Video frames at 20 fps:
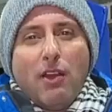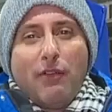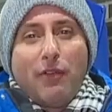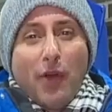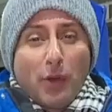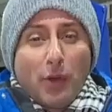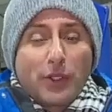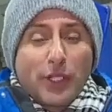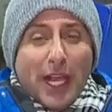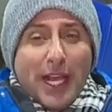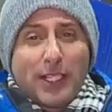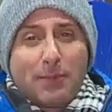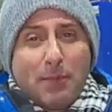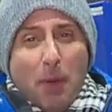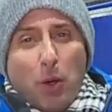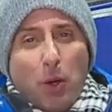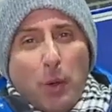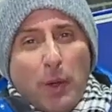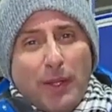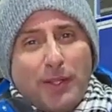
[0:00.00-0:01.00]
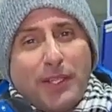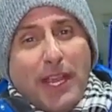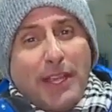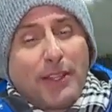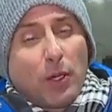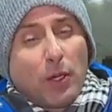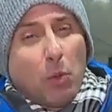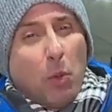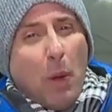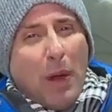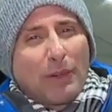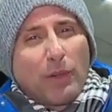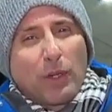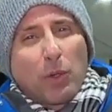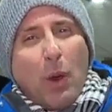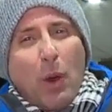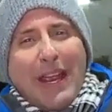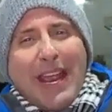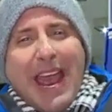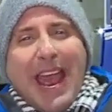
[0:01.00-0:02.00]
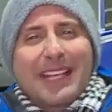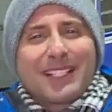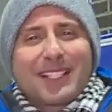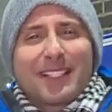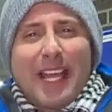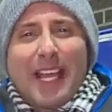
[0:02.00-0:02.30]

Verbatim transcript: Folks I spoke with say they're wondering why ex